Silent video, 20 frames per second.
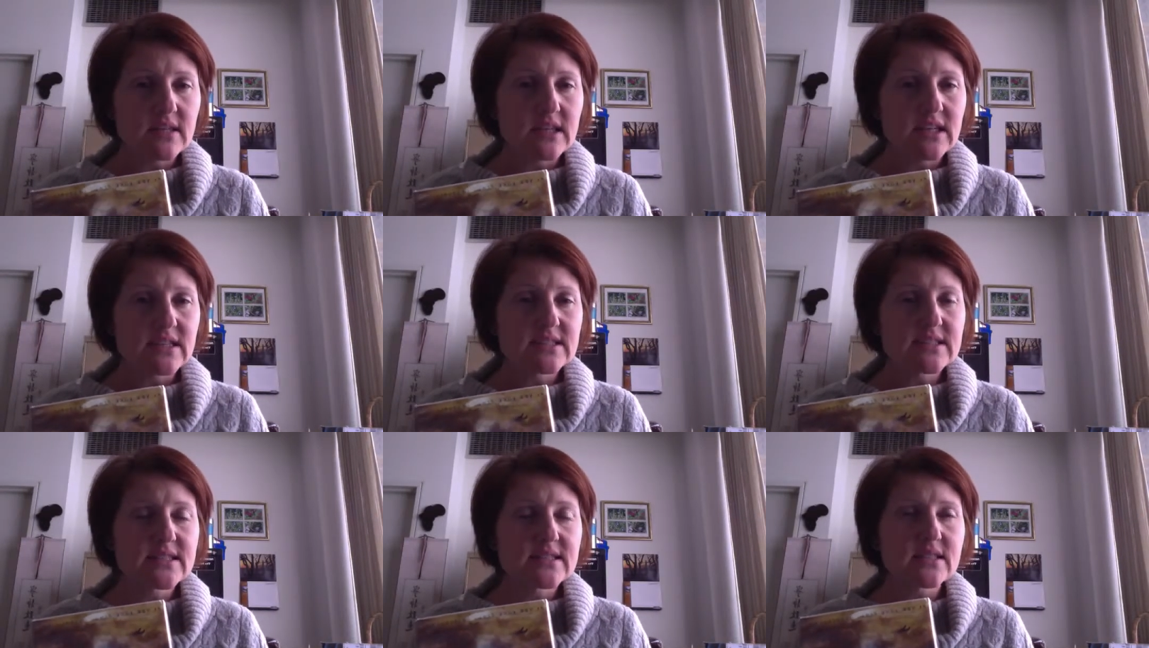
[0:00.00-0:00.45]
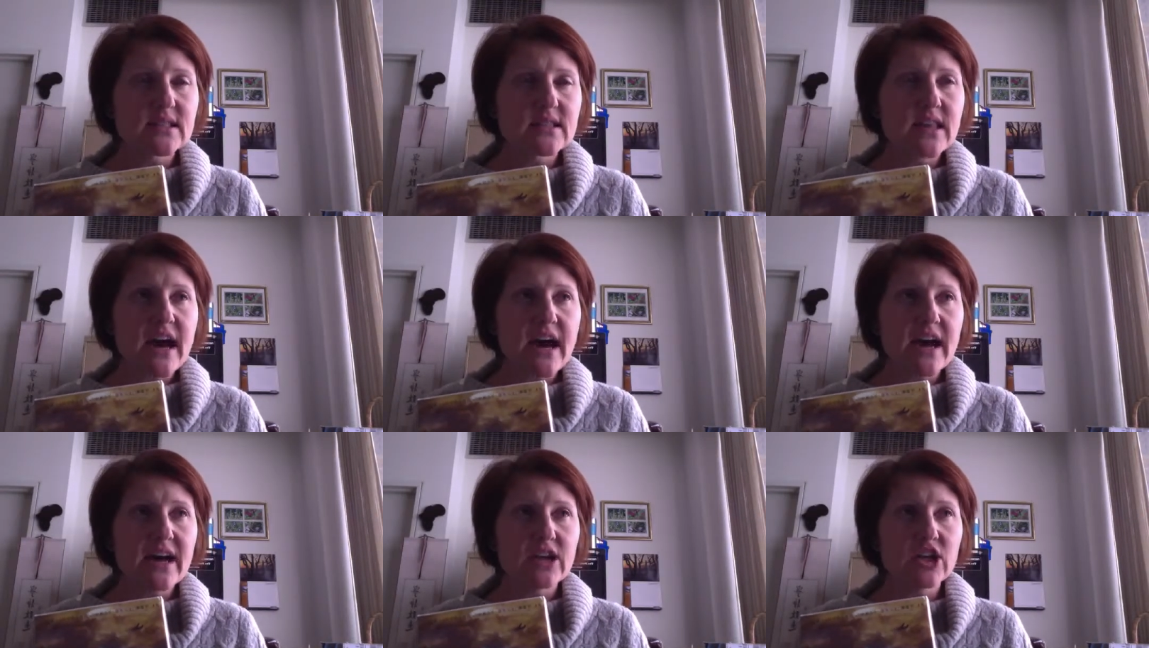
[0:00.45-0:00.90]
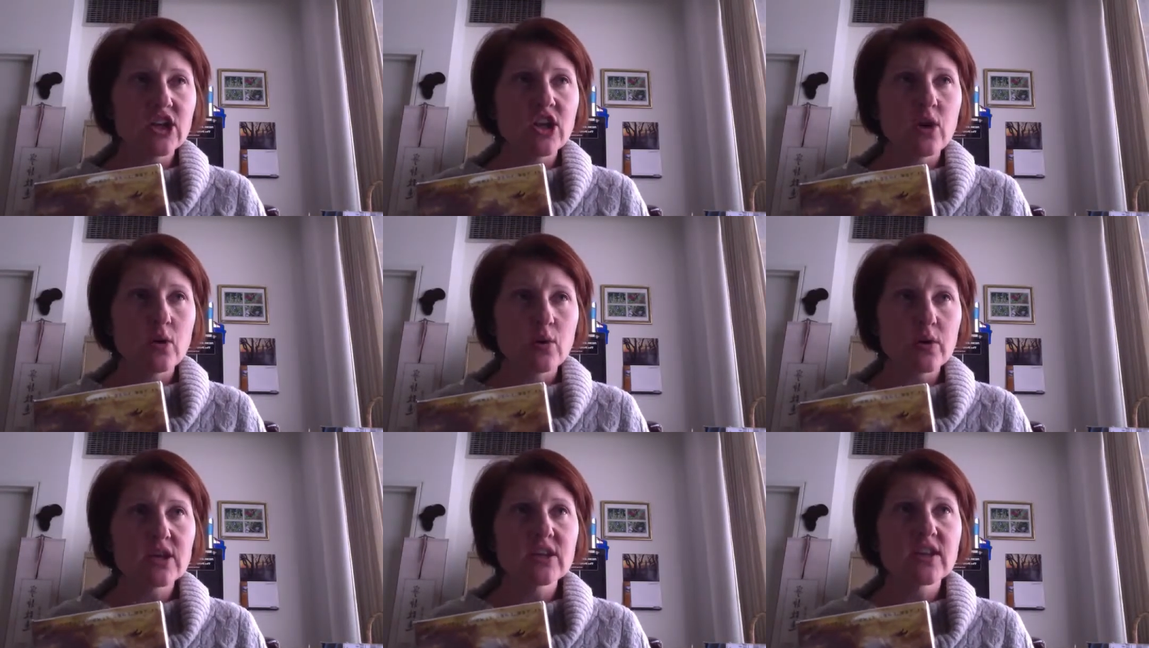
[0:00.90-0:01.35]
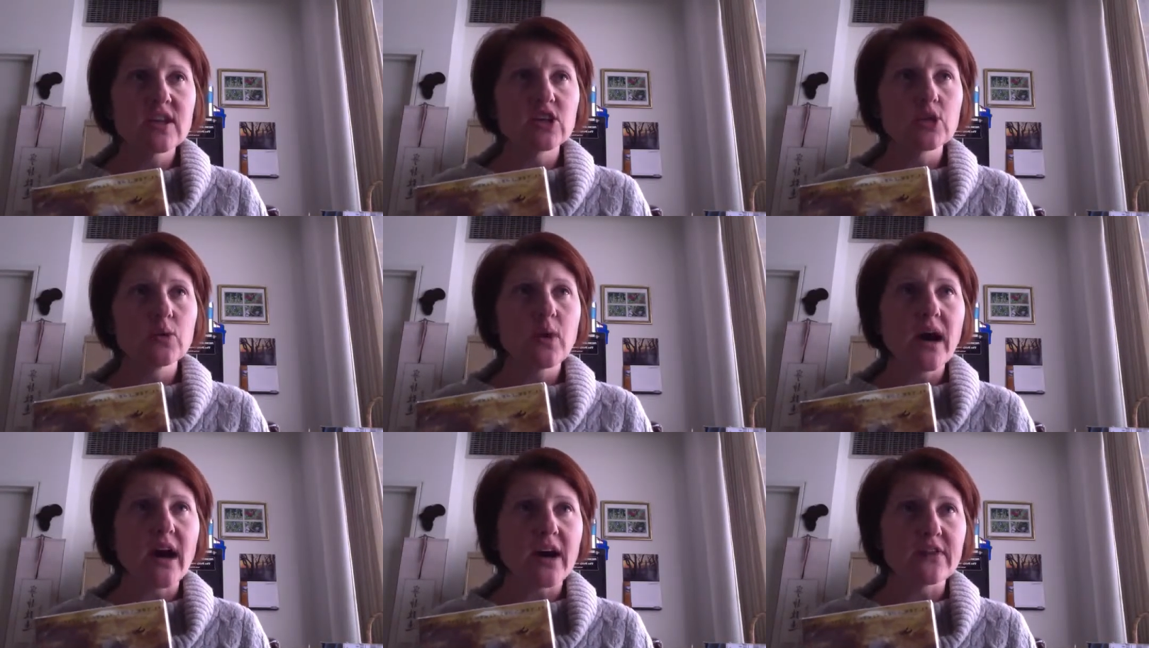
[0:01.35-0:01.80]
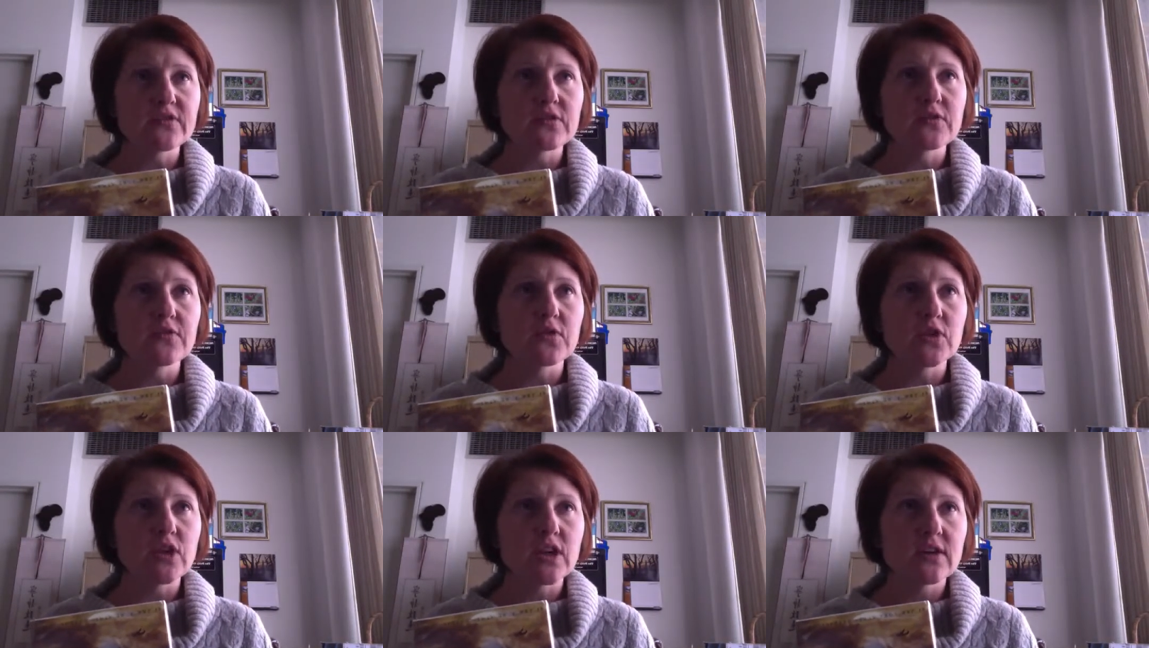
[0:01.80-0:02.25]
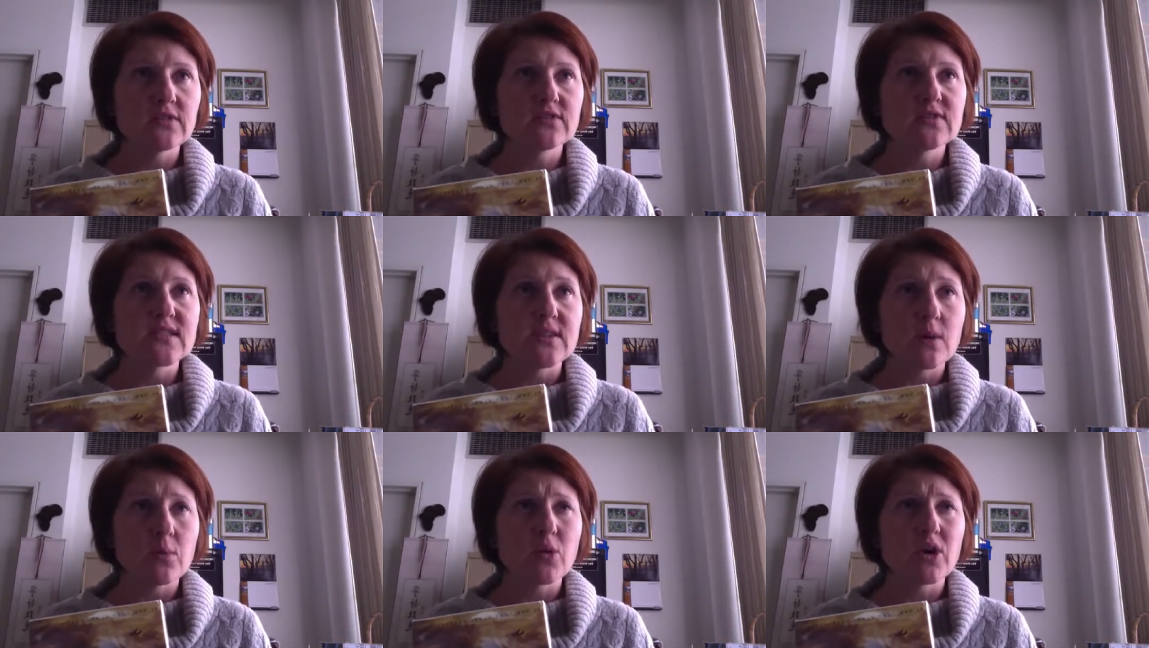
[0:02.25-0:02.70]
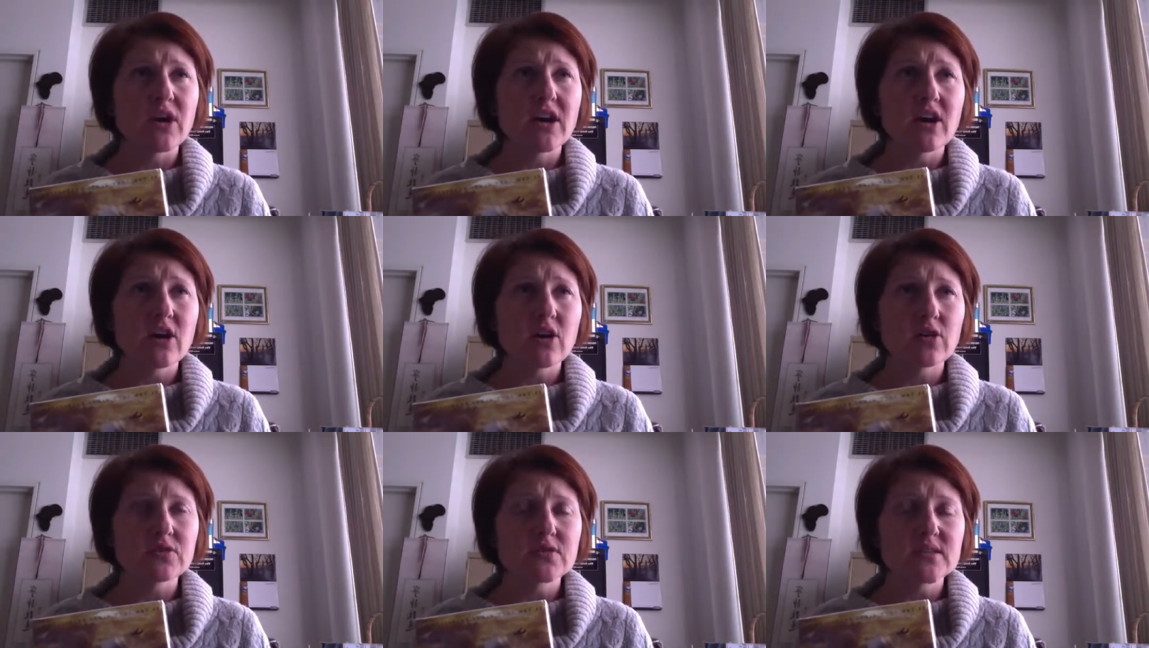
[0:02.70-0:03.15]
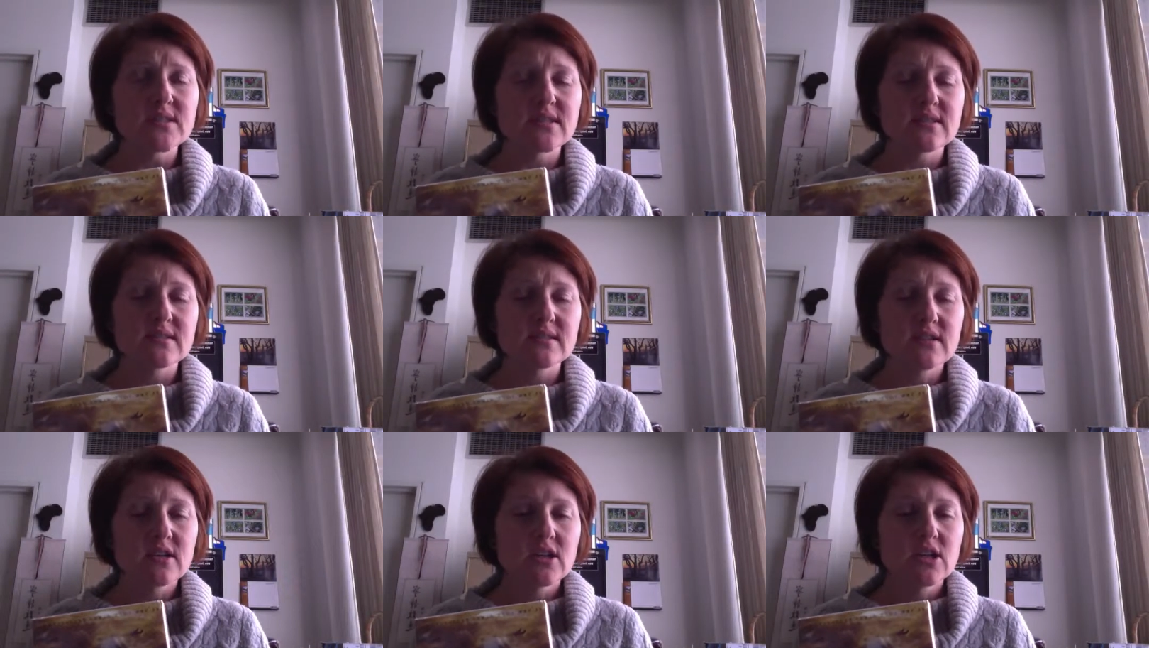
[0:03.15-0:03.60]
It's that knowing that you have to forgive someone else